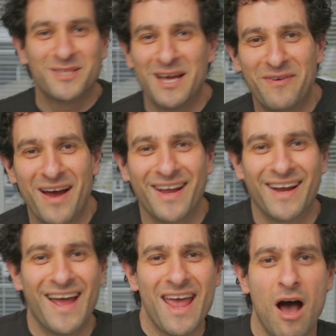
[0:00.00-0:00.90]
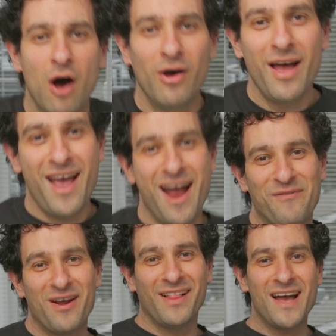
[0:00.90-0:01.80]
all the stuff I need. Hey y'all,
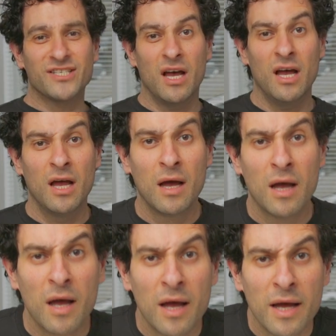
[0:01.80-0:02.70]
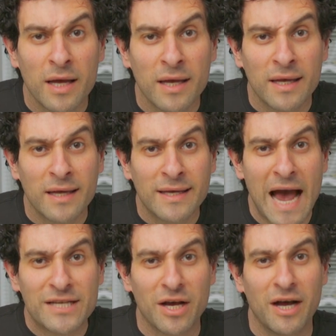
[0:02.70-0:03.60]
Erfon Elijah,
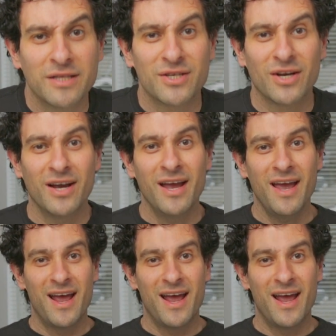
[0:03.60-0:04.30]
Gadget Hunter.